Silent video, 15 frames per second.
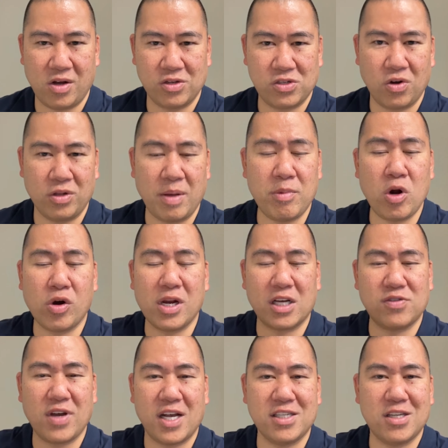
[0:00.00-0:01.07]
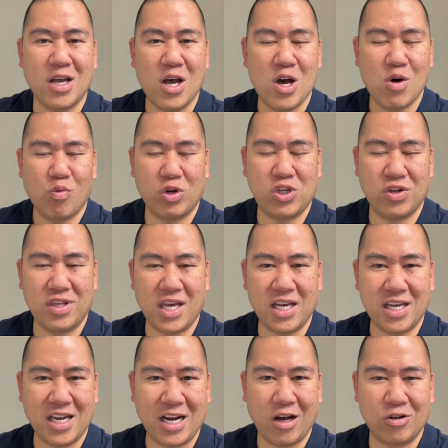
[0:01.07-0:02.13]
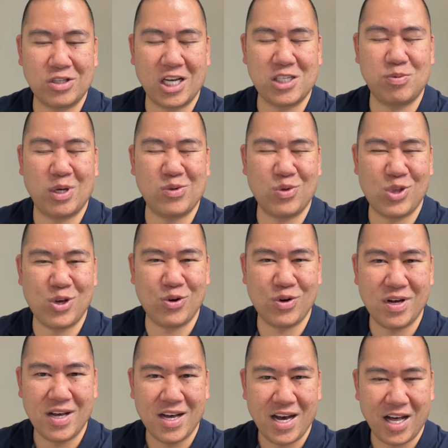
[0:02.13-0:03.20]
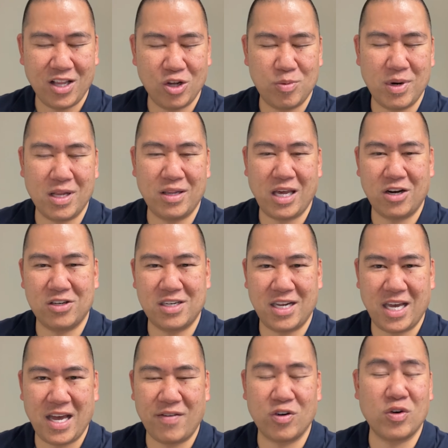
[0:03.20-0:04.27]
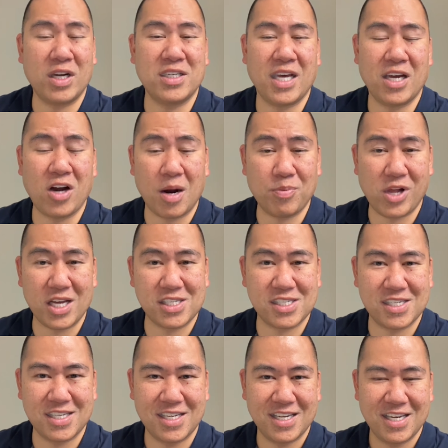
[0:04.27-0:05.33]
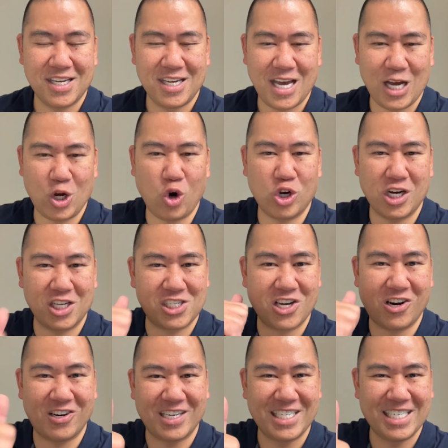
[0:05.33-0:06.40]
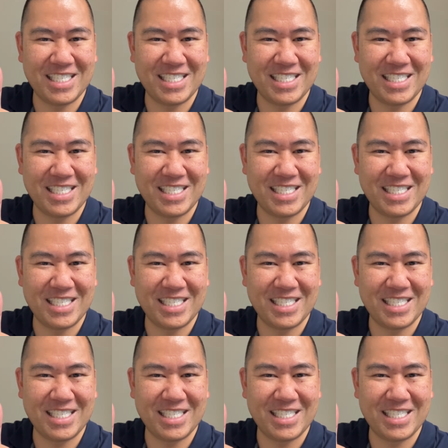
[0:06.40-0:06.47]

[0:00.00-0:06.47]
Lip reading: So let me know, Canucks fans, what you think, and I'll touch base with you a little bit later today. Have a great day. God bless, and go Canucks, go.